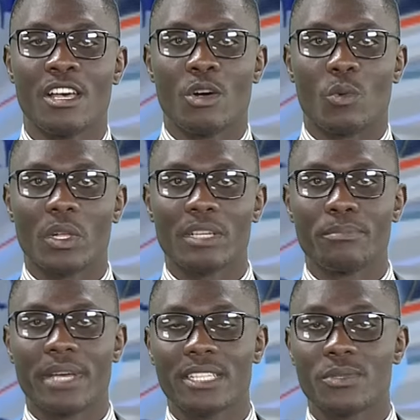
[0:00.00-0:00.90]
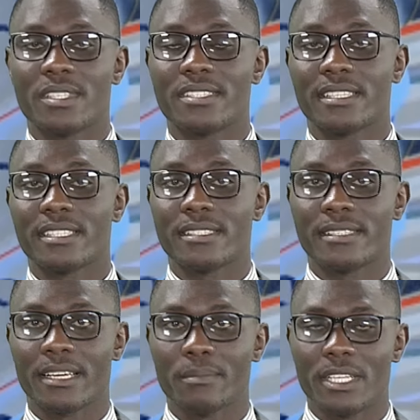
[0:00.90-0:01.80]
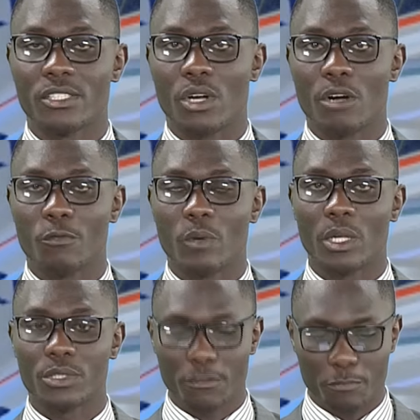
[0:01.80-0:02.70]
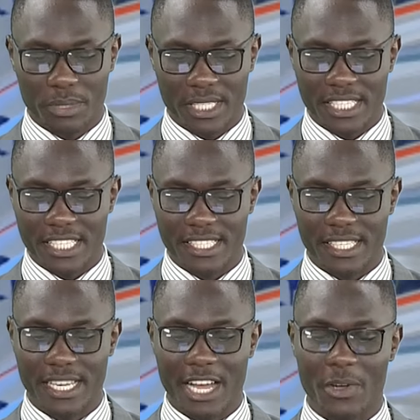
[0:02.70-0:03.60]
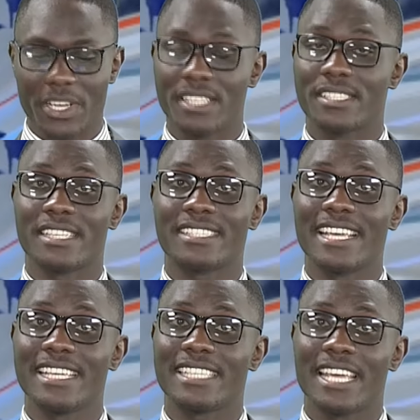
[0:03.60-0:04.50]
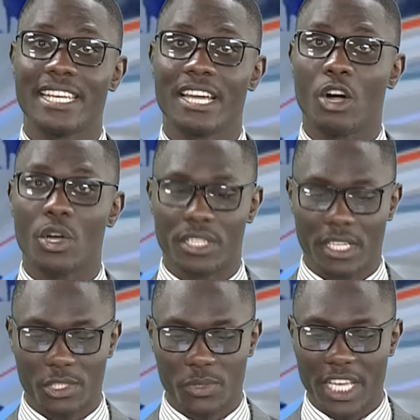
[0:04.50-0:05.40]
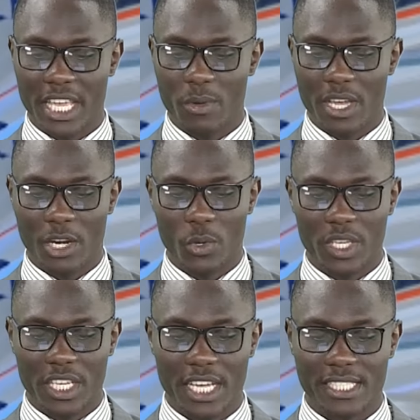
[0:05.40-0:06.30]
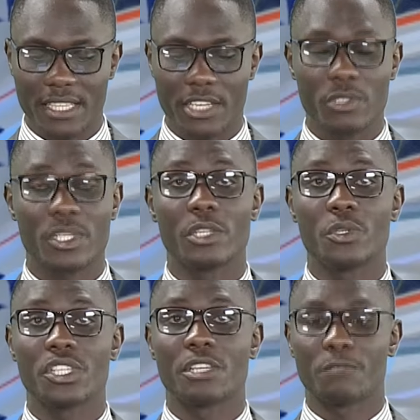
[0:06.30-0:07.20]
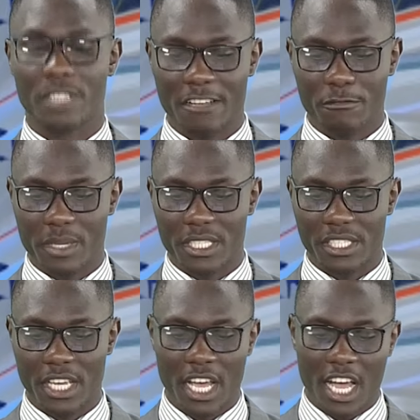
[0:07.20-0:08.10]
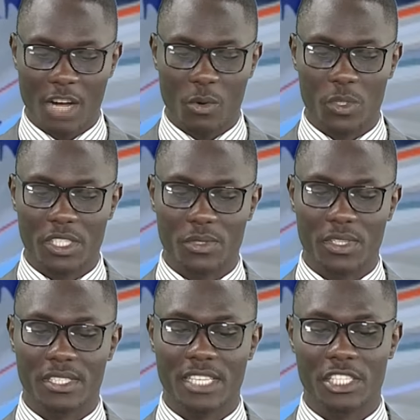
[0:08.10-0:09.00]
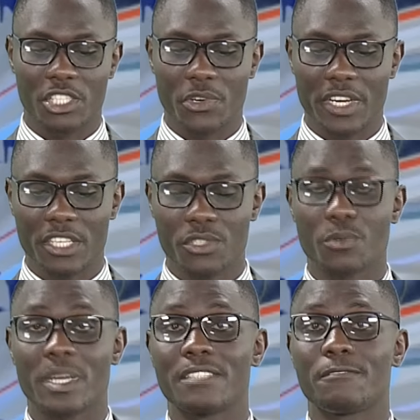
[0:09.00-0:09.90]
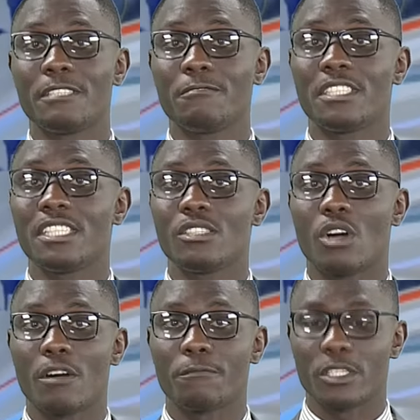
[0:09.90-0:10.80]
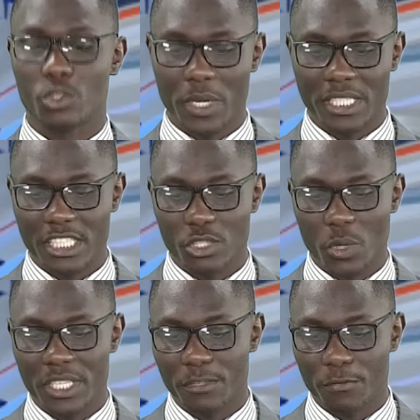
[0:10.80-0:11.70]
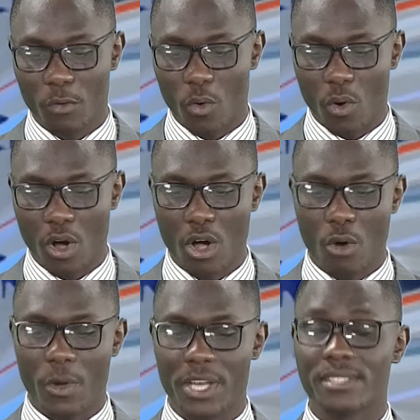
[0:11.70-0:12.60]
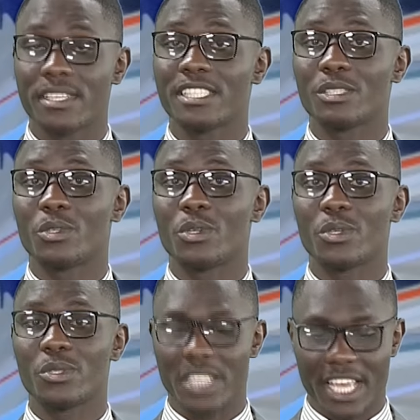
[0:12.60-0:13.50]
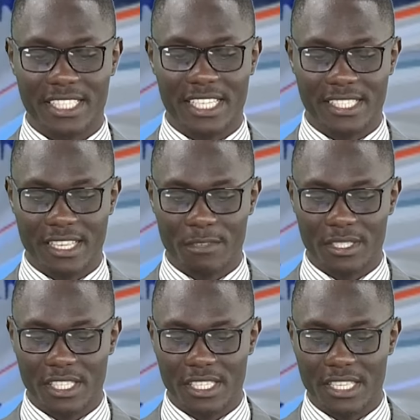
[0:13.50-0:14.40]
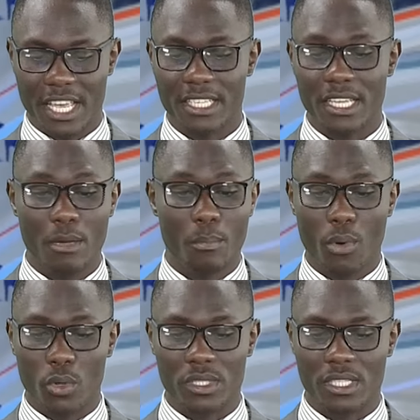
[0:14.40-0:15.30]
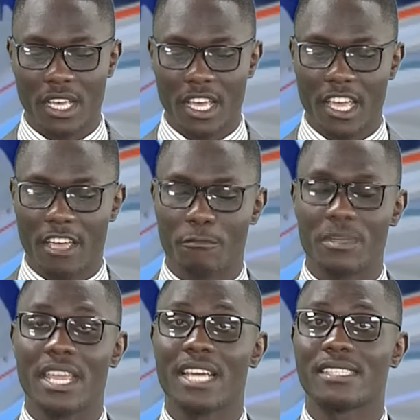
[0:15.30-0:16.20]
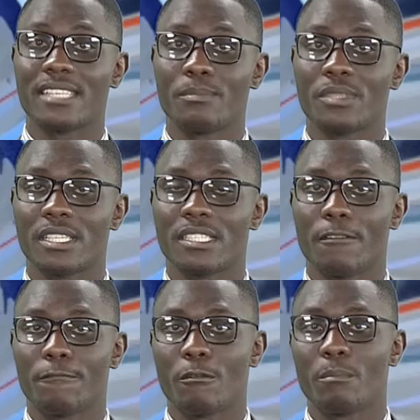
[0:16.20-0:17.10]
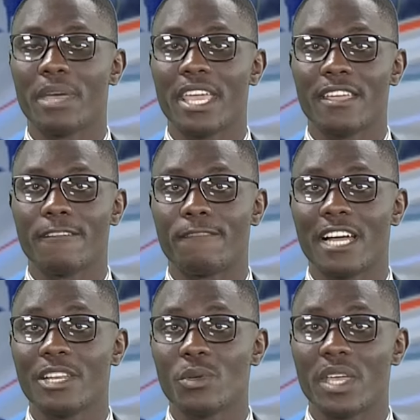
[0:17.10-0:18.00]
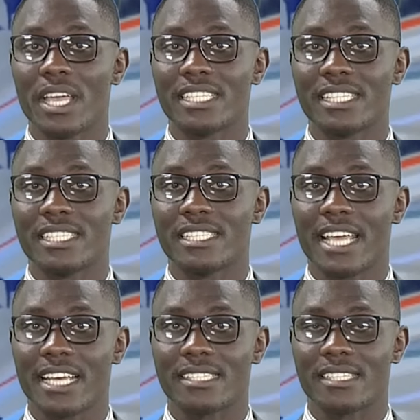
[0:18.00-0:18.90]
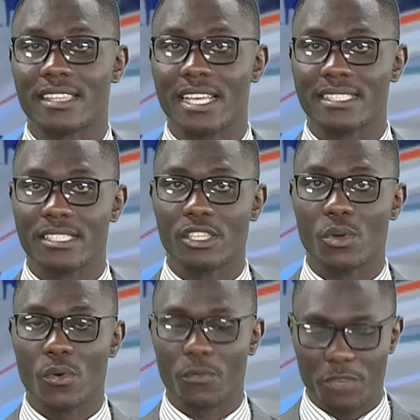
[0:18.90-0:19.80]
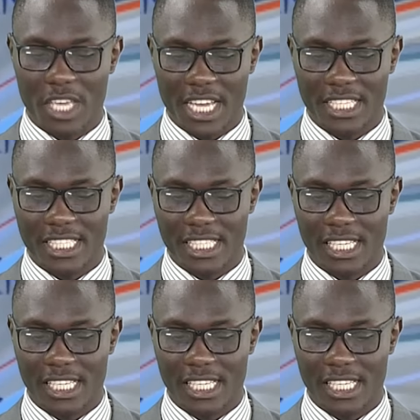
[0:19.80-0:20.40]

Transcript: Welcome back to the second segment of World of Business. Now, as said earlier on, today we are looking at the resolution of government according to the Statutory Instrument 15 of 2024, where certain goods and services and imports have been exempted from paying value-added tax, that's your VAT.